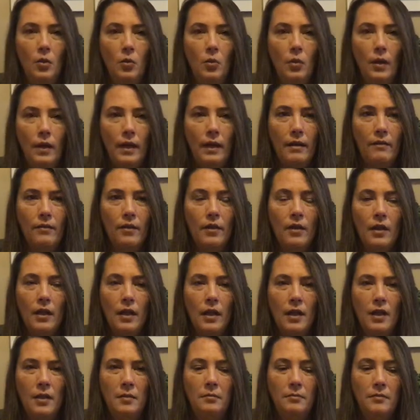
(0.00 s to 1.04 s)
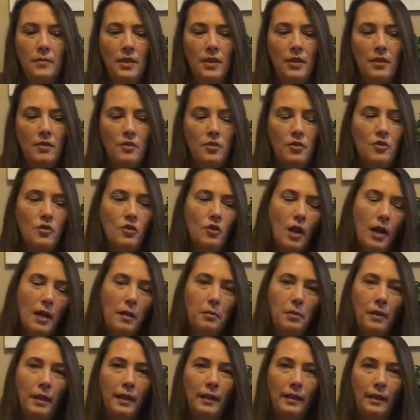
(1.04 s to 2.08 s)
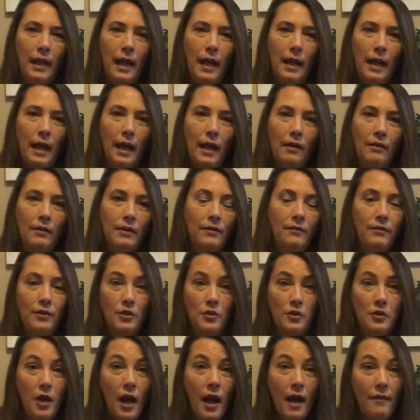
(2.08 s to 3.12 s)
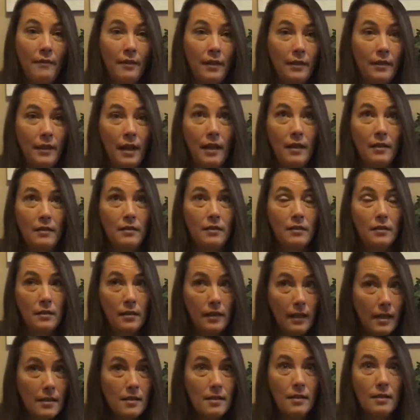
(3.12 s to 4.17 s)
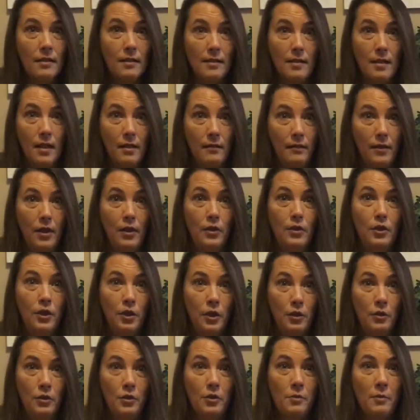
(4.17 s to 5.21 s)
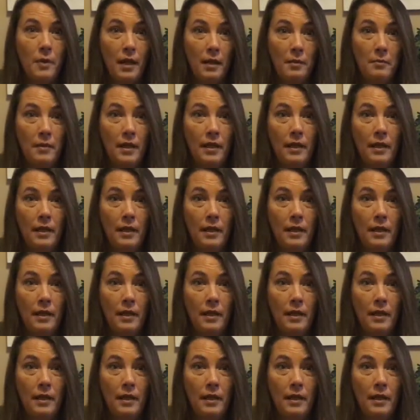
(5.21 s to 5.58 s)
whatever, just try to plan that out. And if you're driving, that's going to save you a huge amount of